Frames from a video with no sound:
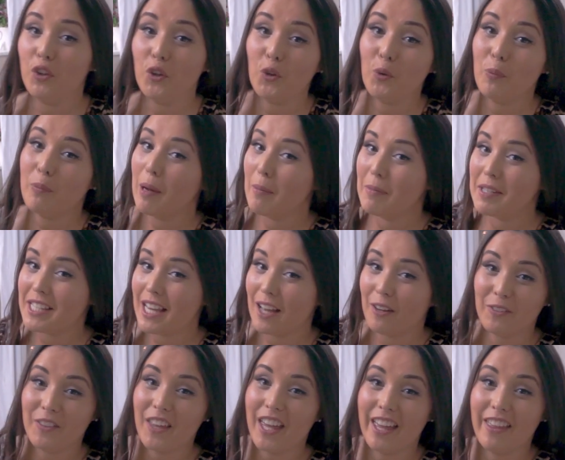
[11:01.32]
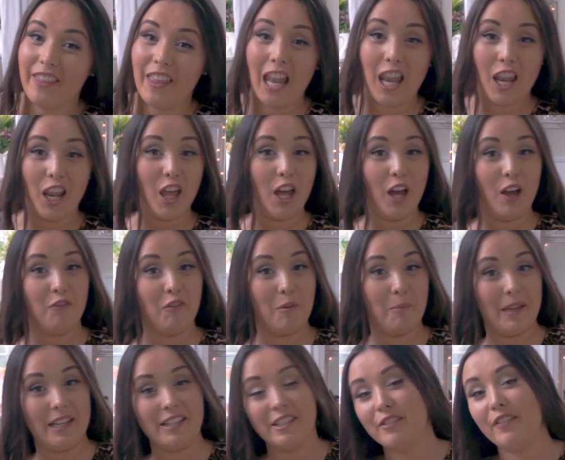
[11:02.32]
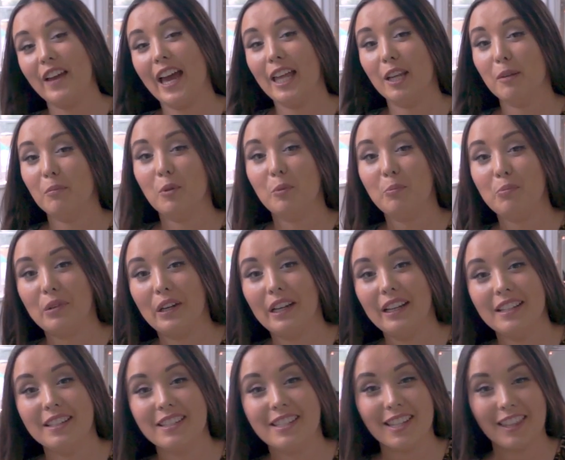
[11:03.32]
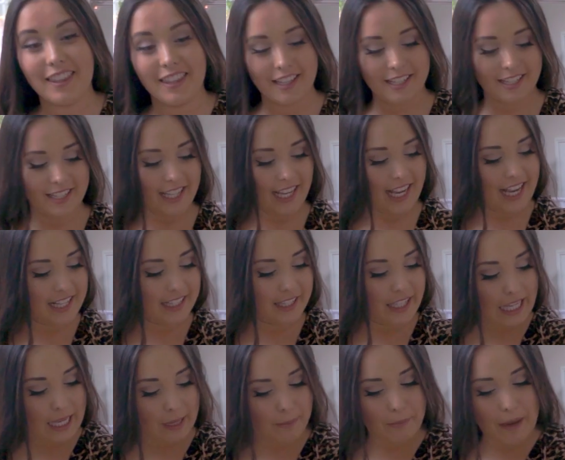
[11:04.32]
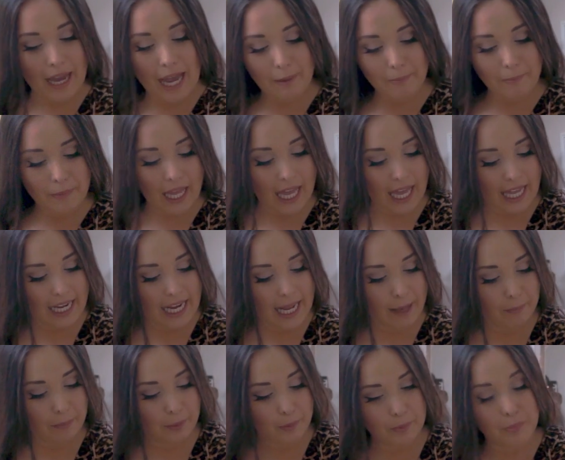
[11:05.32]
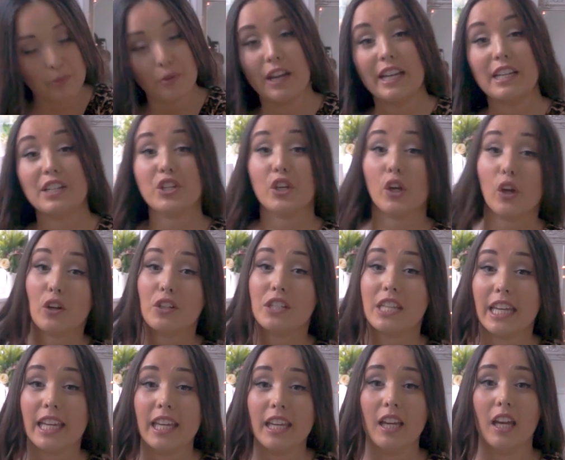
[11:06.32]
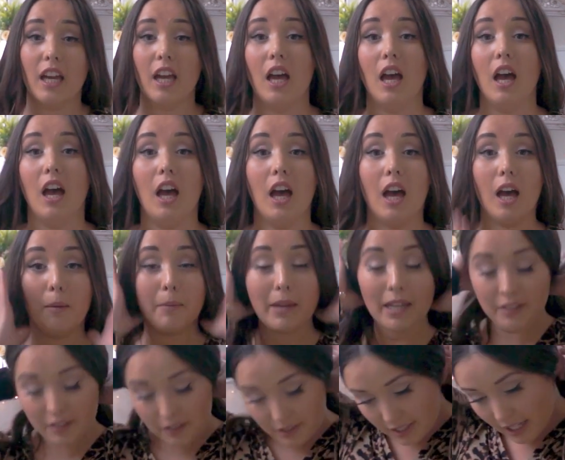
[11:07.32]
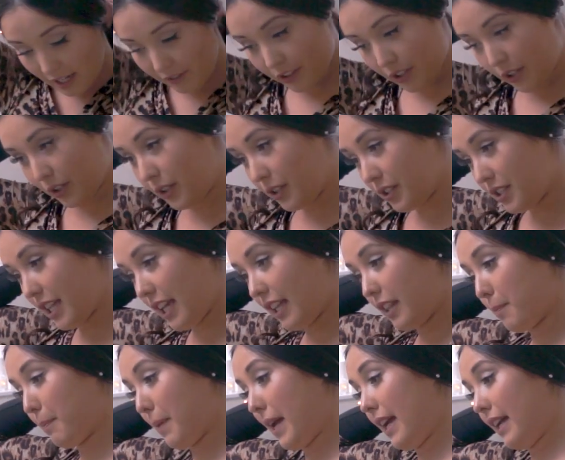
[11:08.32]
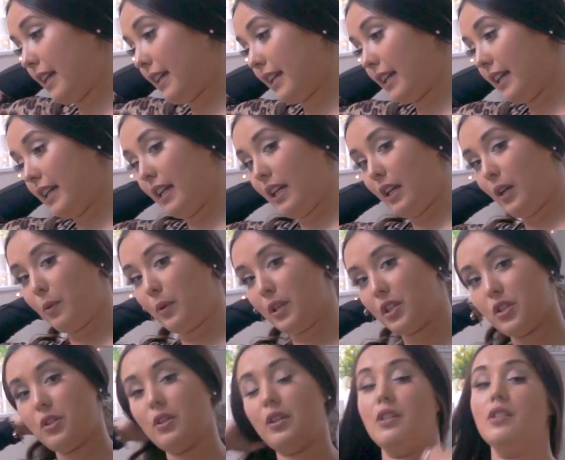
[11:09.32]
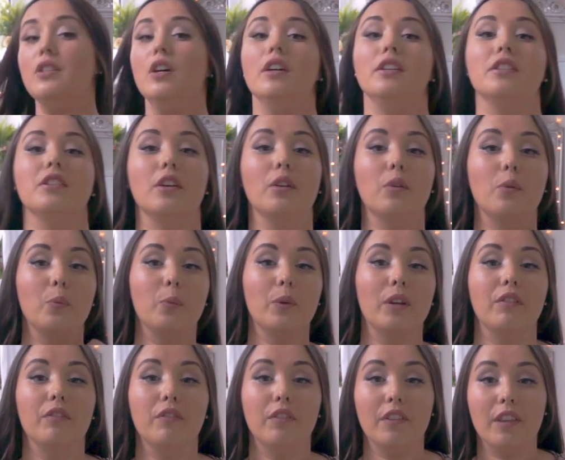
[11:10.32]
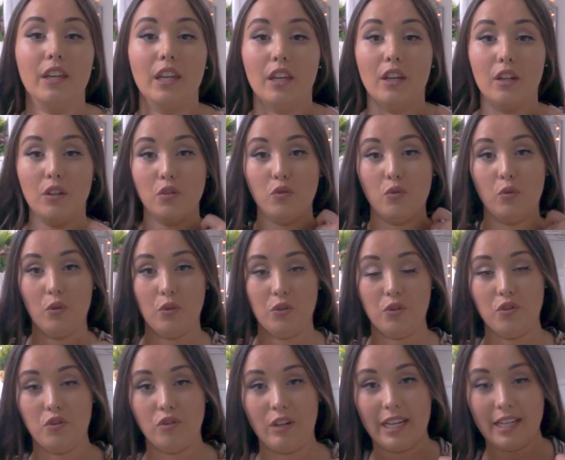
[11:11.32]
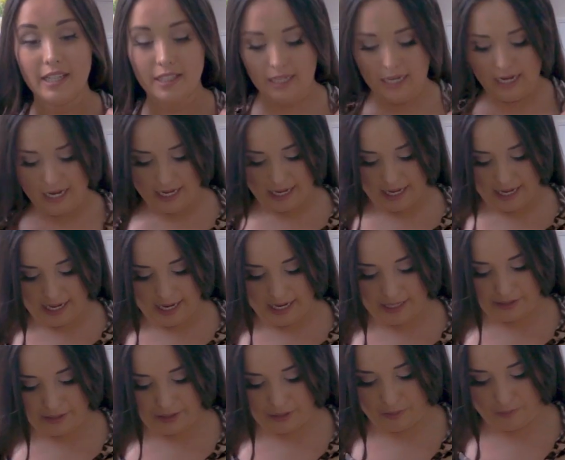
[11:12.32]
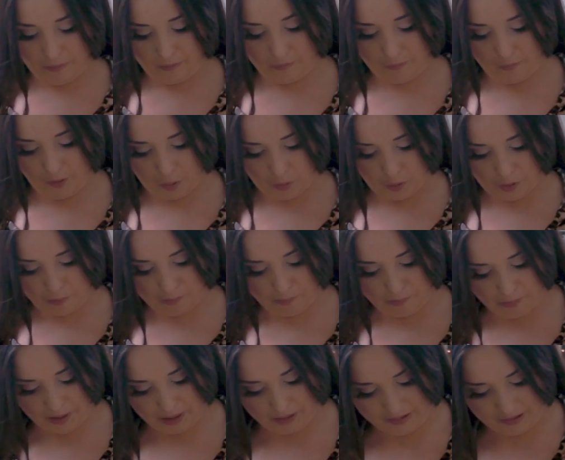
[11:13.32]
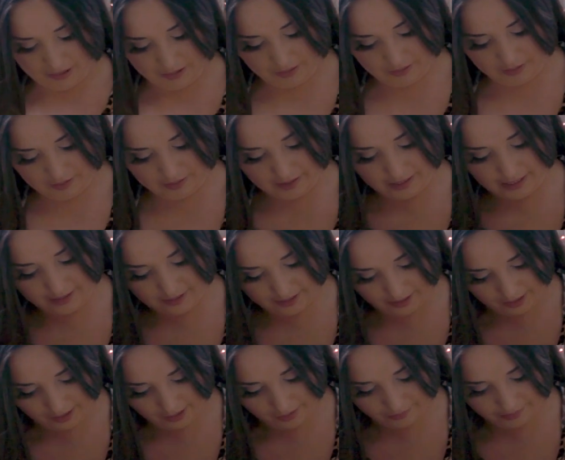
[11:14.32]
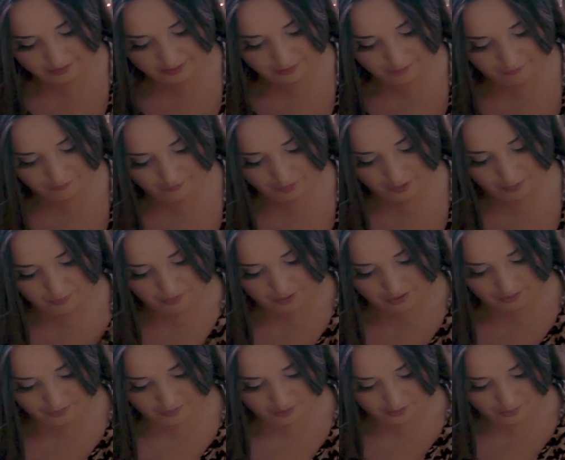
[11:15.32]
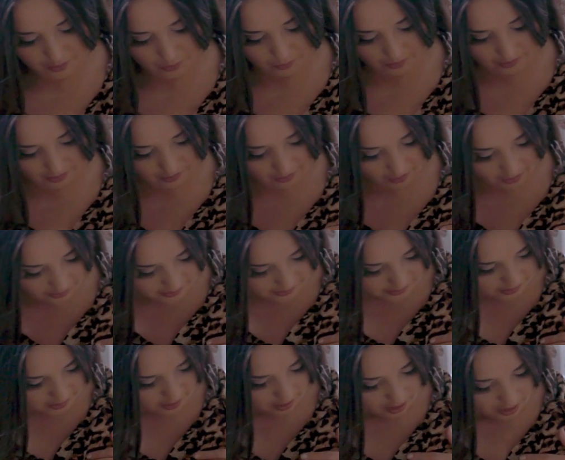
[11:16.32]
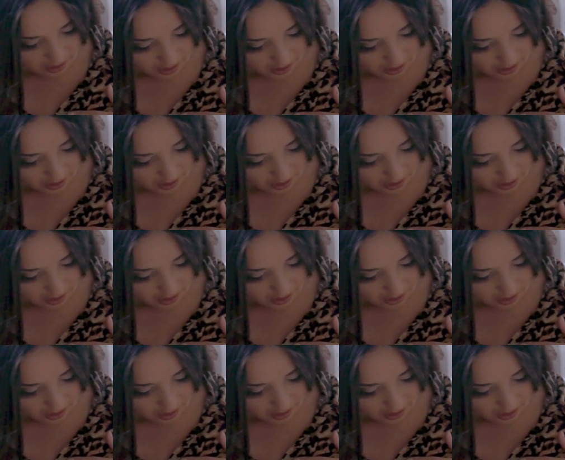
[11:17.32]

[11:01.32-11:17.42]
of you mamas out there that love a bit of animal print, this is the Pat Pat leopard print hoodie. It does have a hood at the back, which you can tighten with the drawstrings. It has some false button detail in the front, which I think is quite nice.